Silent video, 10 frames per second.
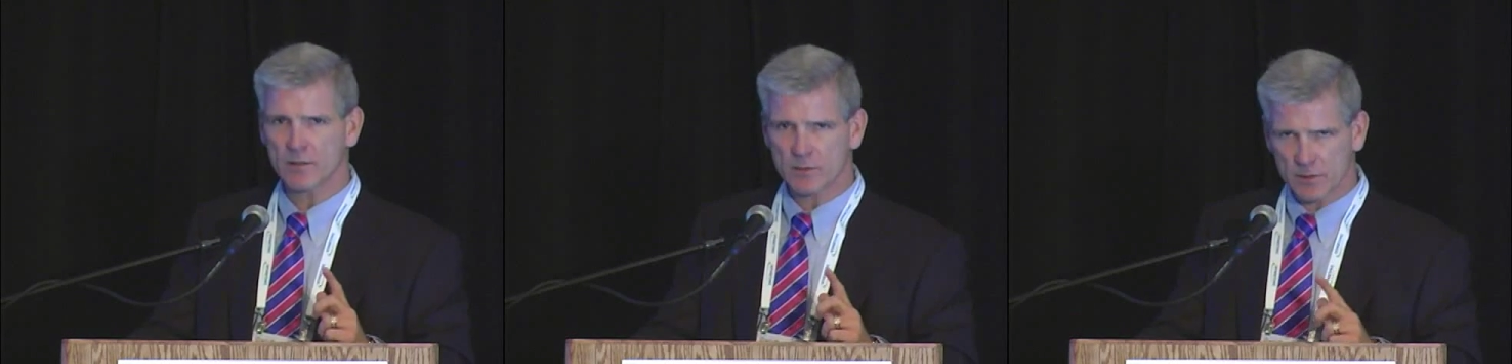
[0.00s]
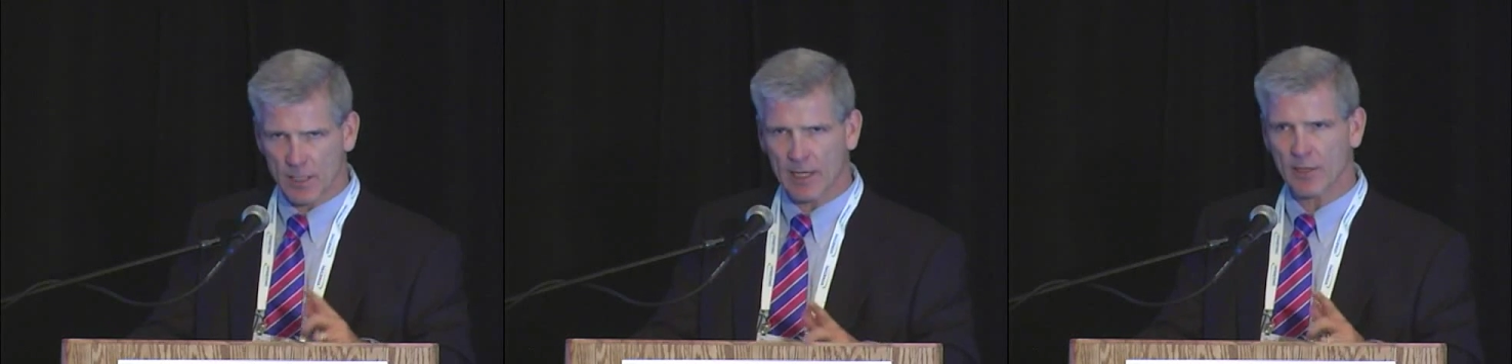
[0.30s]
This
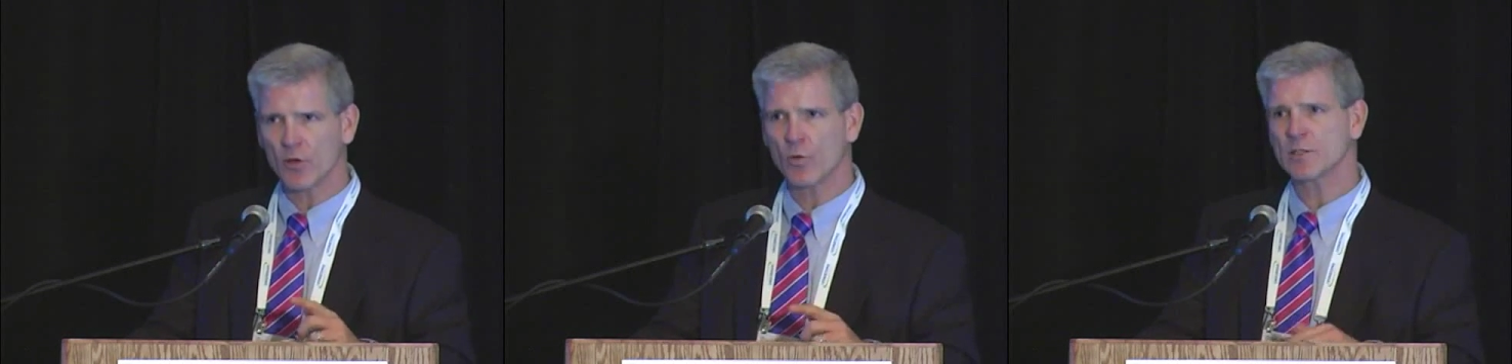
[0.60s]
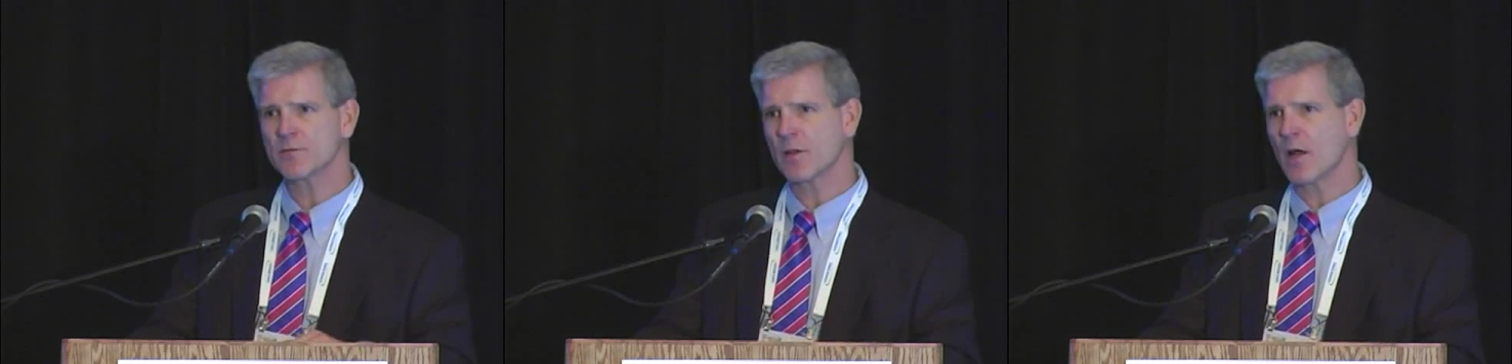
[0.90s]
is not a
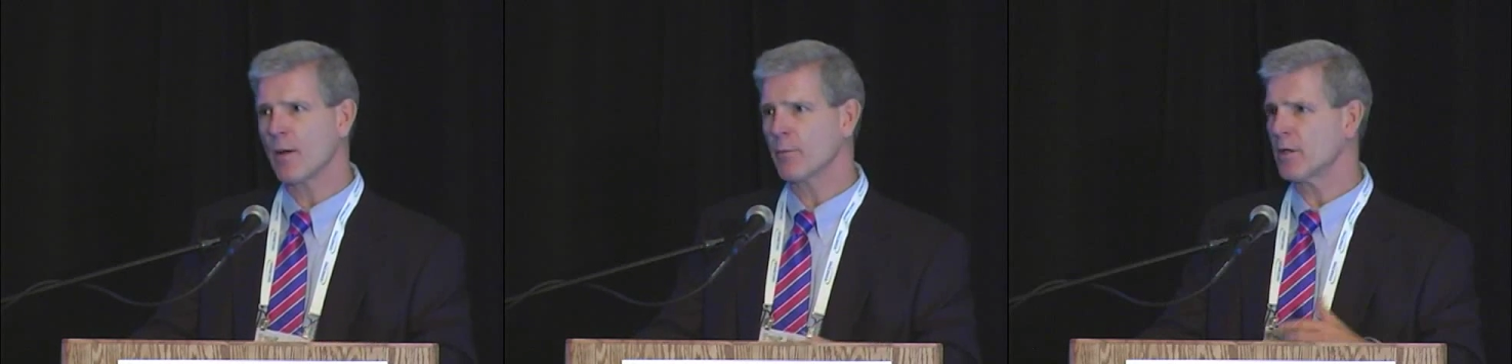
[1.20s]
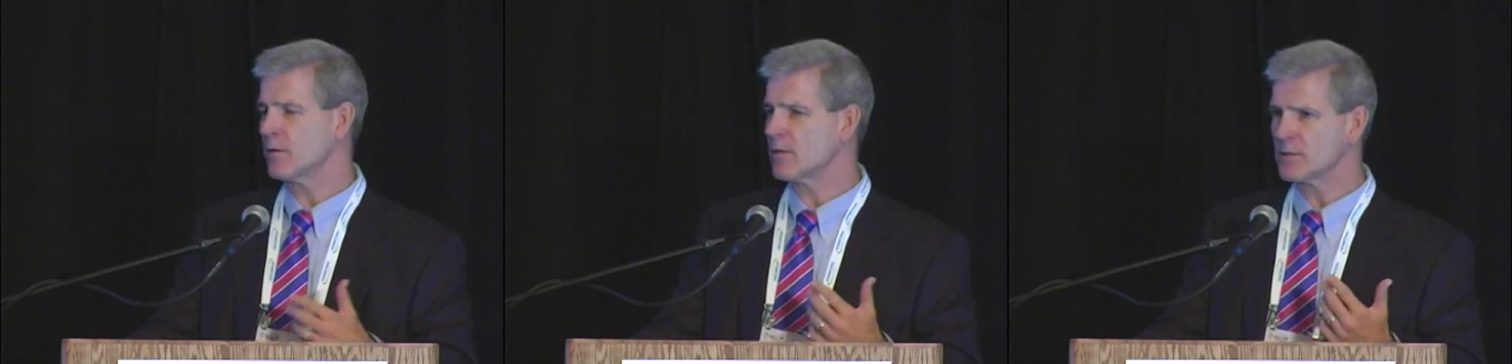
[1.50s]
U.S. phenomenon.